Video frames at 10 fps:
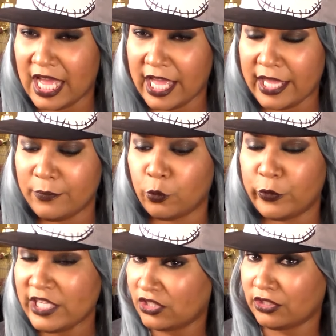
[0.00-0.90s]

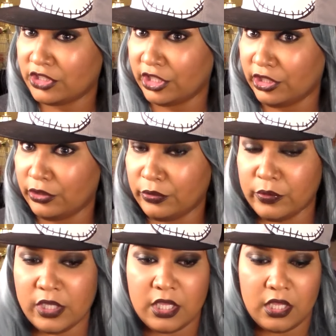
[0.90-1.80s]
time researching
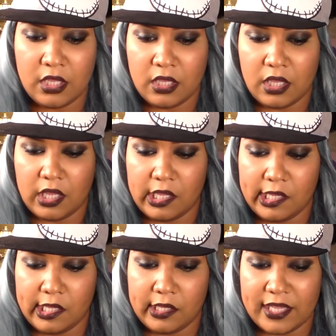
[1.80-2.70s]
you.
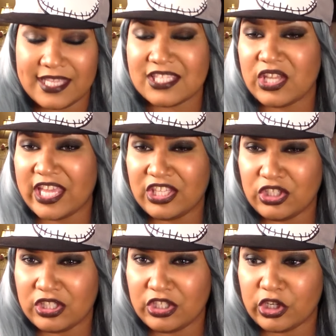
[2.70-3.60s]
Uh, it's
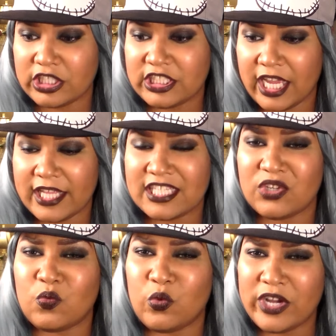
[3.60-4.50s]
and you're a
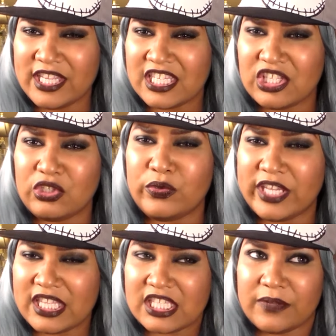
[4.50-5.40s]
challenge. And once you
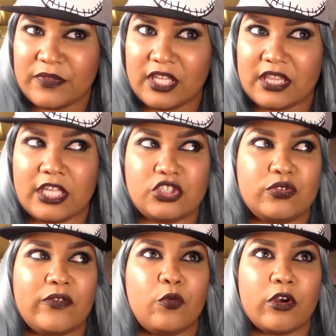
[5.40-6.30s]
get something
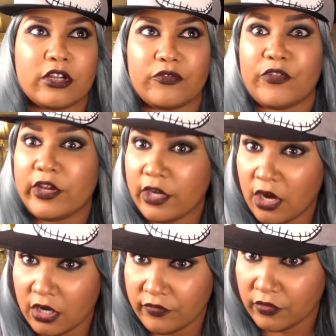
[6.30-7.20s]
that you have worked very
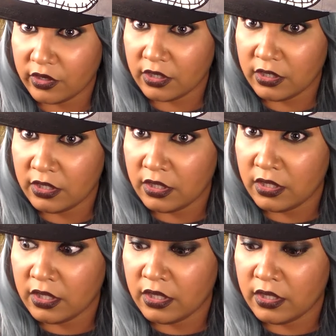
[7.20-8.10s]
hard for,
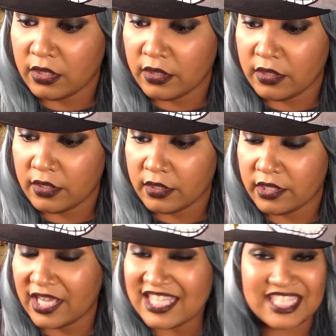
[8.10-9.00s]

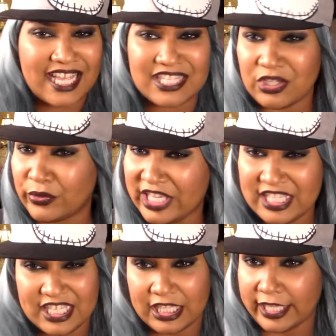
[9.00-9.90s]
it's not so
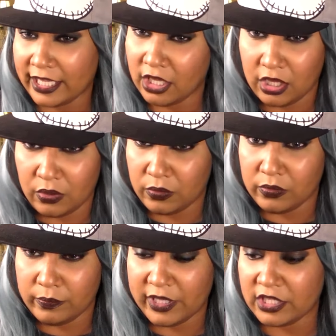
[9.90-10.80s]
easy to let go
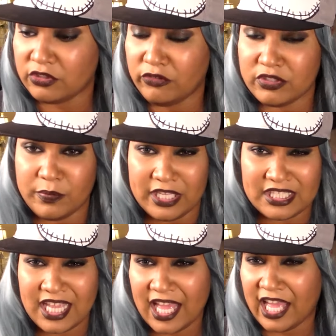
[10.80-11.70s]
because you've
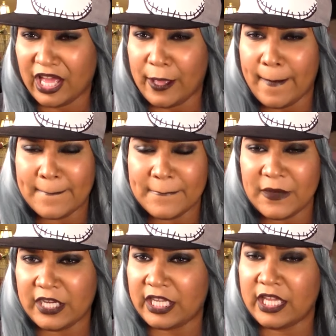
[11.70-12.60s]
spent time,
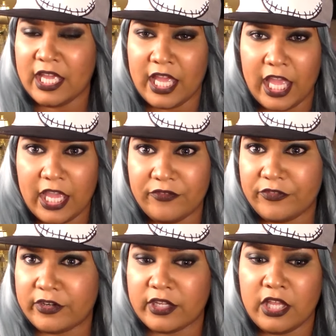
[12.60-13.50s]
money,
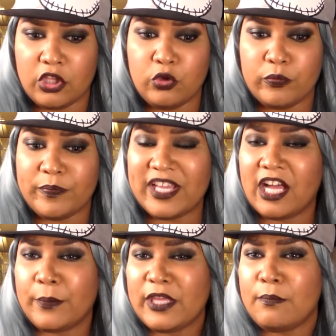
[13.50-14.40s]
effort. You
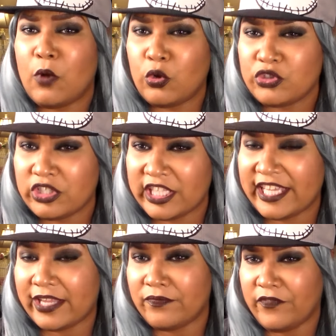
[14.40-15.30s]
become
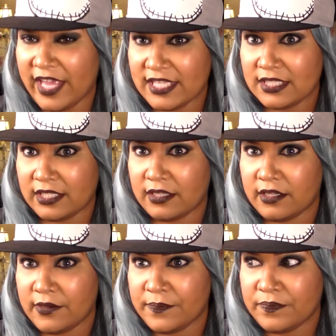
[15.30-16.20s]
emotionally invested
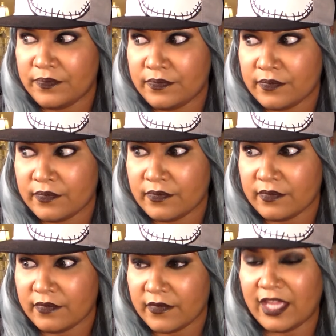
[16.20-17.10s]

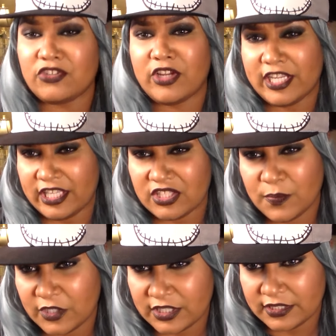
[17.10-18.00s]
in trying to get
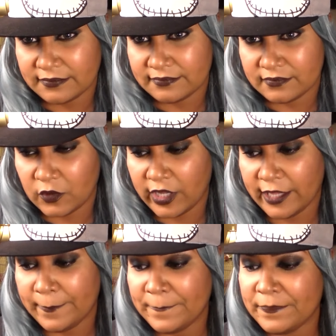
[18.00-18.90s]
this person.
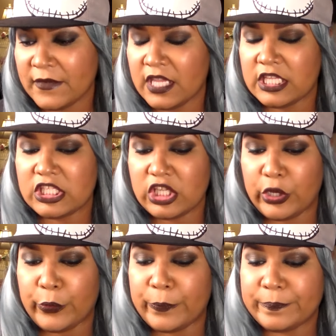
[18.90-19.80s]
Okay,
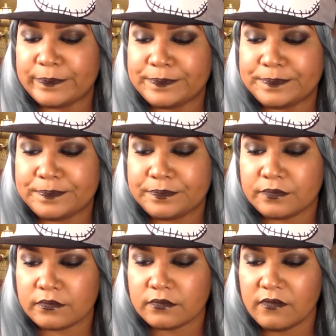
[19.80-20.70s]
so
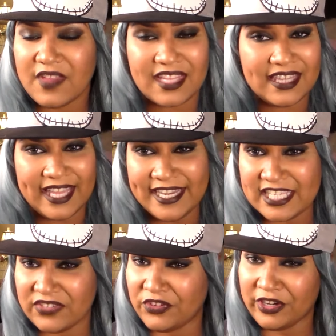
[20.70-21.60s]

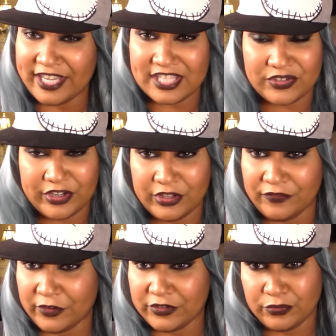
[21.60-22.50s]
ladies if you're answering on
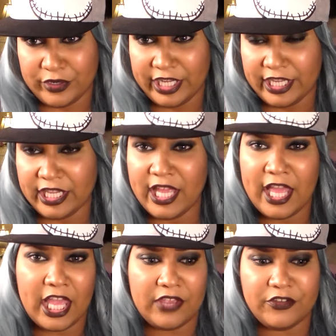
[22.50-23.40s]
the first ring
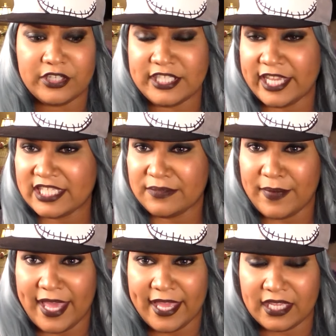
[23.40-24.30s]
if you're
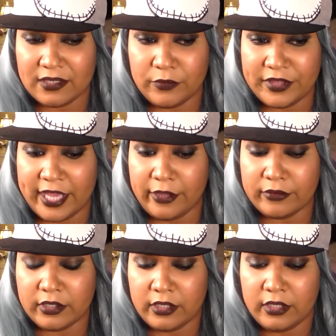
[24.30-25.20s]
texting back
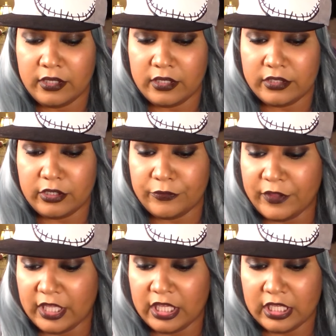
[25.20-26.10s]
without you know
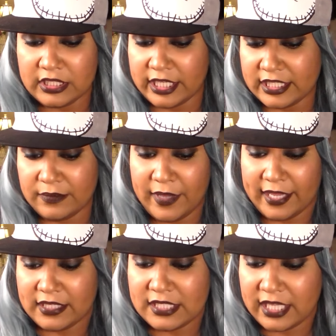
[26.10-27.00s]
thinking and texting
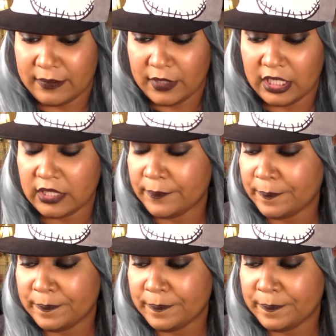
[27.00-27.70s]
back in the same minute